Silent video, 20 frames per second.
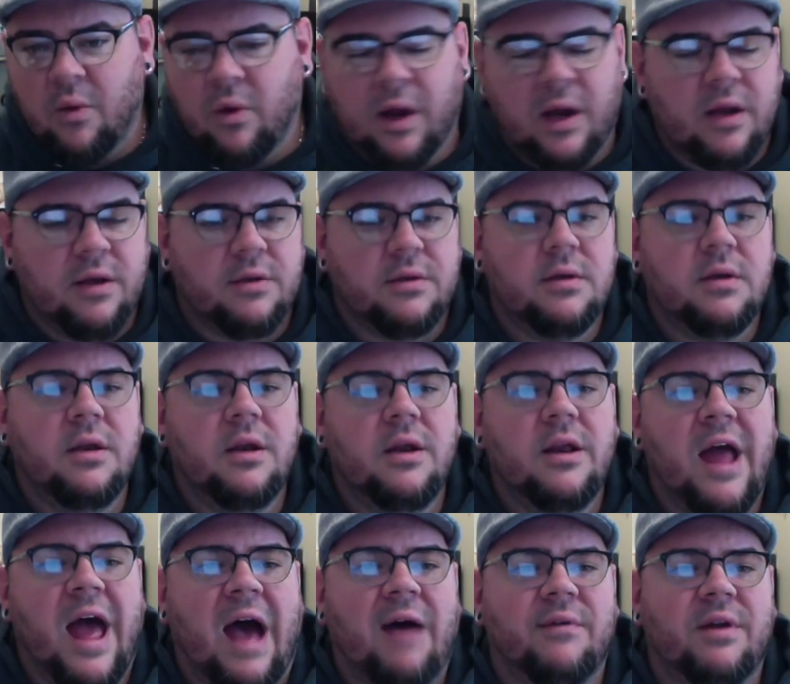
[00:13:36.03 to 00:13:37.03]
We're going to
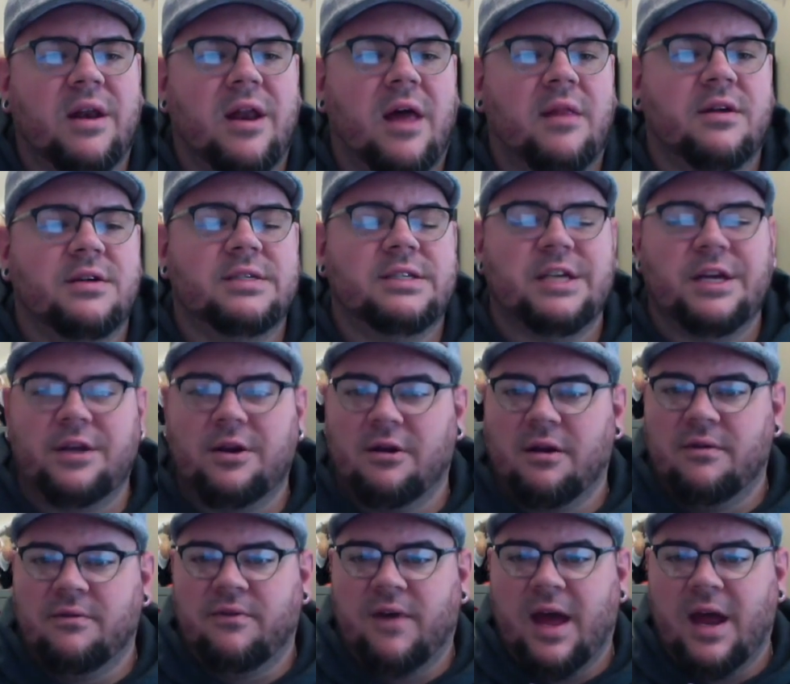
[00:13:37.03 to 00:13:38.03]
have another senior
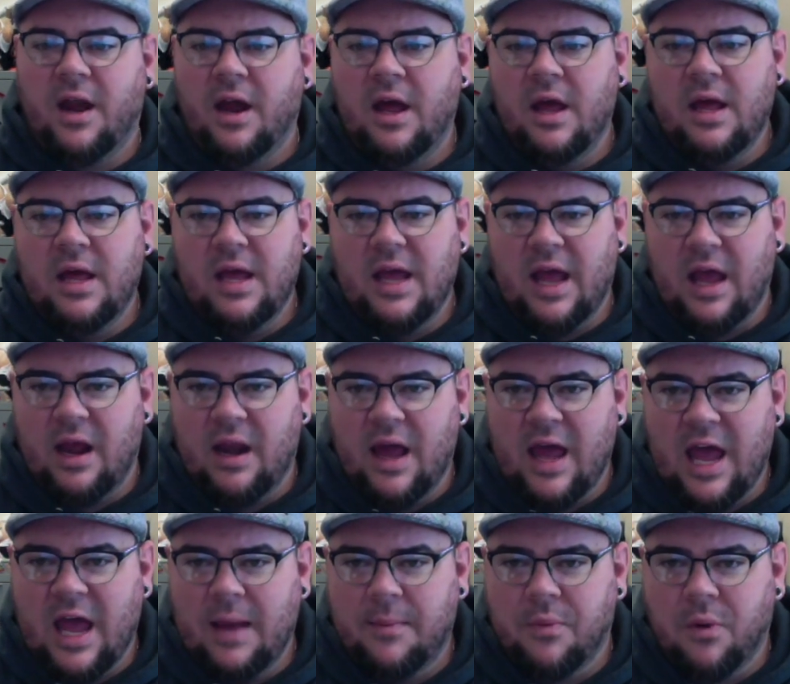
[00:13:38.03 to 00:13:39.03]
event in
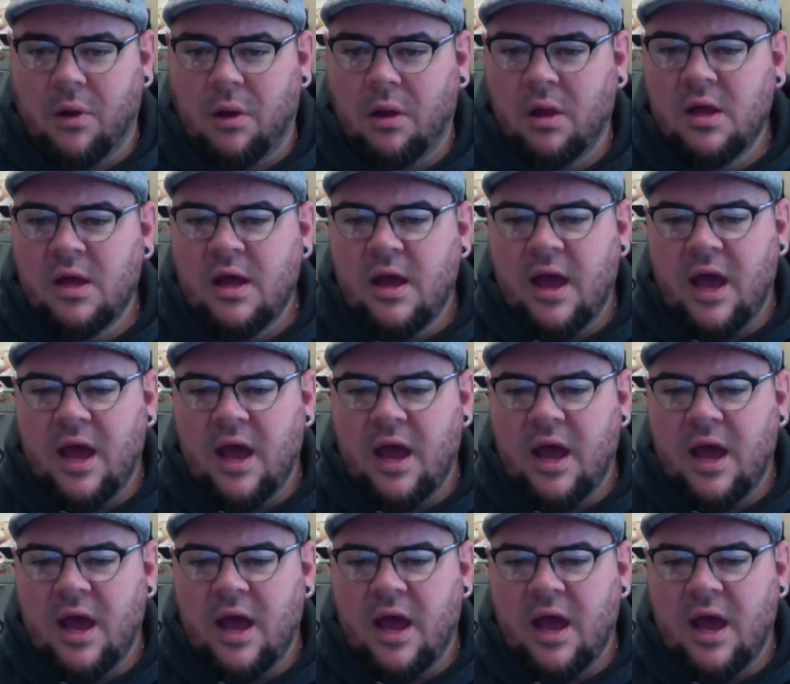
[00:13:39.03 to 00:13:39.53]
April.